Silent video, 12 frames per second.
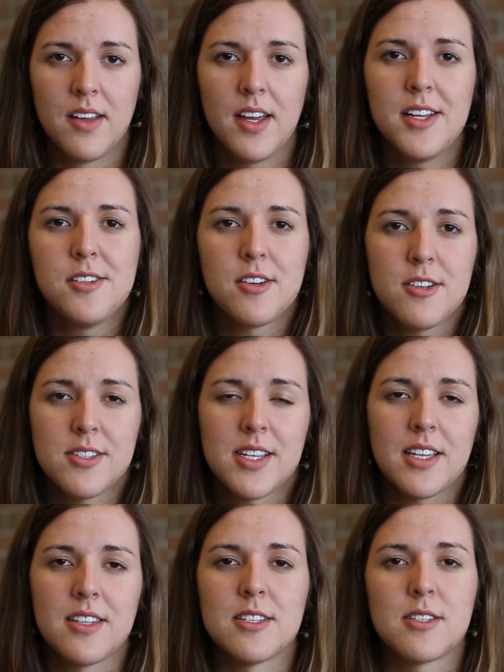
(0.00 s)
In
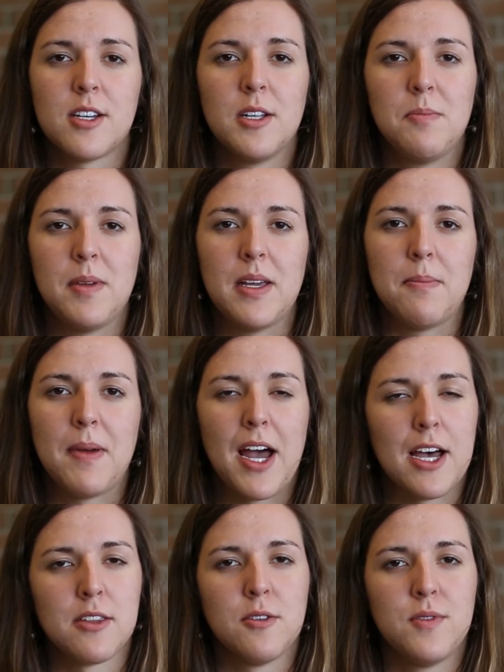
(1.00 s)
nursing, this could be
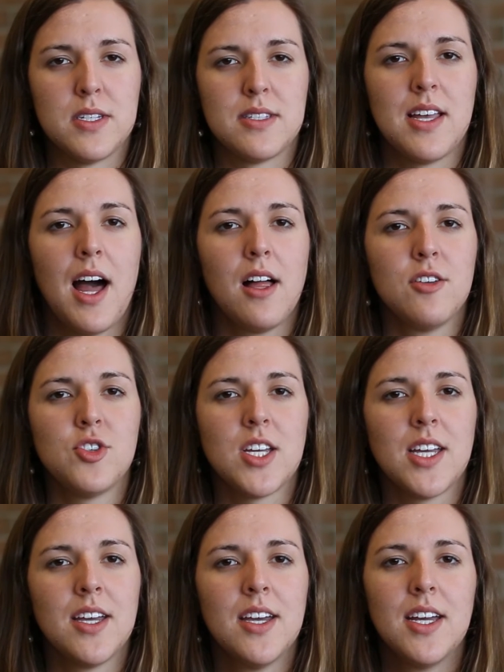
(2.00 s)

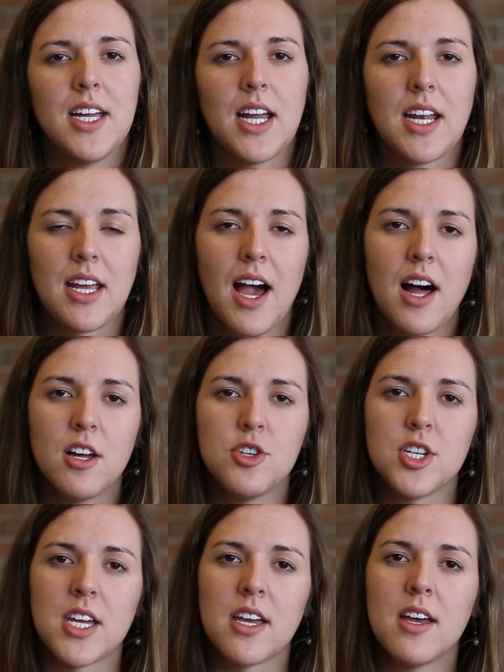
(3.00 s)
pathophysiology,
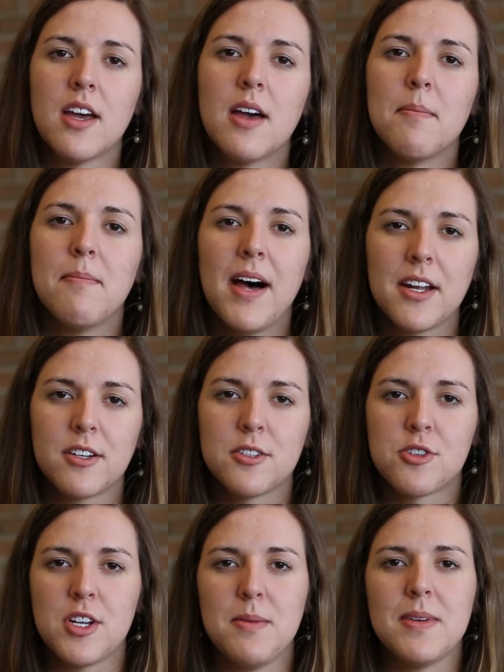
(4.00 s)
etiology, medical
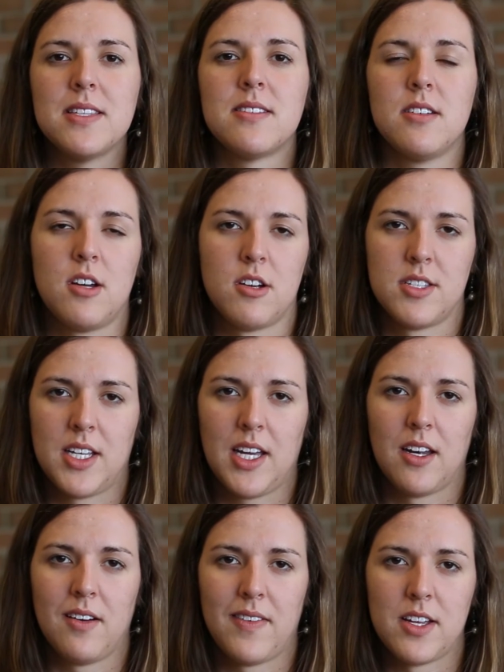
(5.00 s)
treatments, and nursing
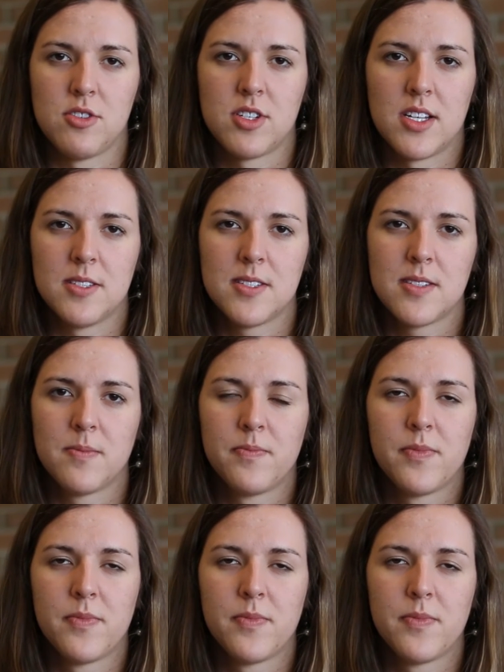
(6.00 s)
interventions.